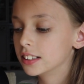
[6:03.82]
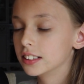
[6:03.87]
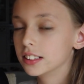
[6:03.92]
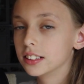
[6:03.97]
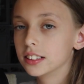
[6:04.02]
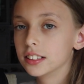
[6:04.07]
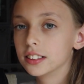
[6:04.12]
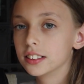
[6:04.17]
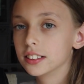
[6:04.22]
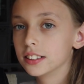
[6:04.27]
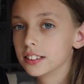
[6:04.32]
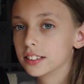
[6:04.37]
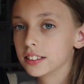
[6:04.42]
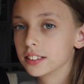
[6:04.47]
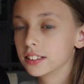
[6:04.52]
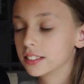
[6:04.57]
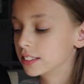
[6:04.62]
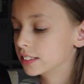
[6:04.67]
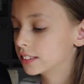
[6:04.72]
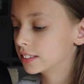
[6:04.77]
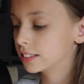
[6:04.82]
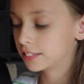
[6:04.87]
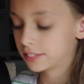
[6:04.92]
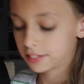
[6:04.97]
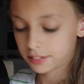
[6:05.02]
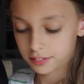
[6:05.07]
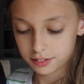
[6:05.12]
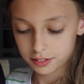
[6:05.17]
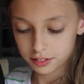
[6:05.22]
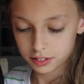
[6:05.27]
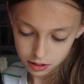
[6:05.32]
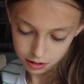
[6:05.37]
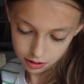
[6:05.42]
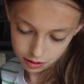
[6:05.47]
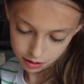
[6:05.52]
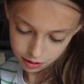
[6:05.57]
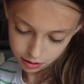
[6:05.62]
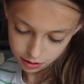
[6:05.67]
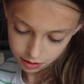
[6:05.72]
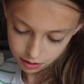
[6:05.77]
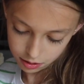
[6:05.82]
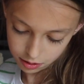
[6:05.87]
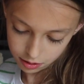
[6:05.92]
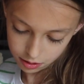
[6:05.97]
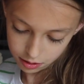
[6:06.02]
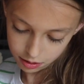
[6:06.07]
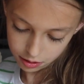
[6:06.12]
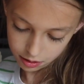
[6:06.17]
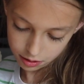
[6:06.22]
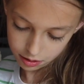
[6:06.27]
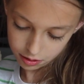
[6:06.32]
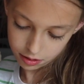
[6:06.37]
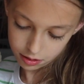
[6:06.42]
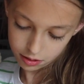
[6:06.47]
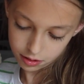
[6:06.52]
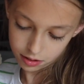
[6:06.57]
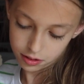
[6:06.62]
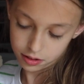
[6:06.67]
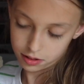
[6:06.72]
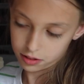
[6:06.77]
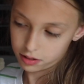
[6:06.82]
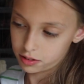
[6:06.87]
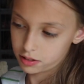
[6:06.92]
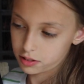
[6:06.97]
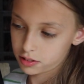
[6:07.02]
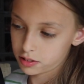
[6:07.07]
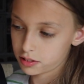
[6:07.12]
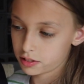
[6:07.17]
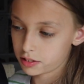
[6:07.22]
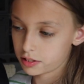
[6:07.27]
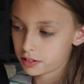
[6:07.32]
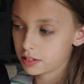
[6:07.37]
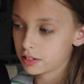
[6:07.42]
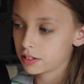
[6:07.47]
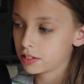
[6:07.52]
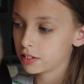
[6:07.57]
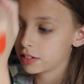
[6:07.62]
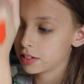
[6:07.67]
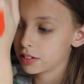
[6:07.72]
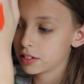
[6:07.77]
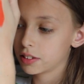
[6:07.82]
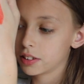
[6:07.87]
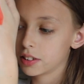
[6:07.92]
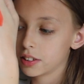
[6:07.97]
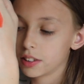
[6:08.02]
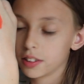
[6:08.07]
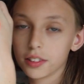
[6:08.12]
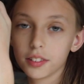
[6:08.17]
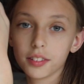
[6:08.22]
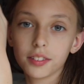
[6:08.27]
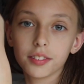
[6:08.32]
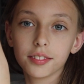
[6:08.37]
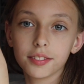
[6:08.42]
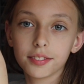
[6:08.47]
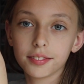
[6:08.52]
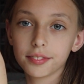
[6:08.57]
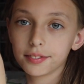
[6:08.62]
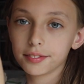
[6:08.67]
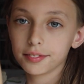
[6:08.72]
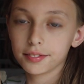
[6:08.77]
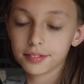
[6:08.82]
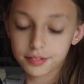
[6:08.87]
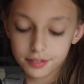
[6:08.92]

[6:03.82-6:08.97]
[no speech]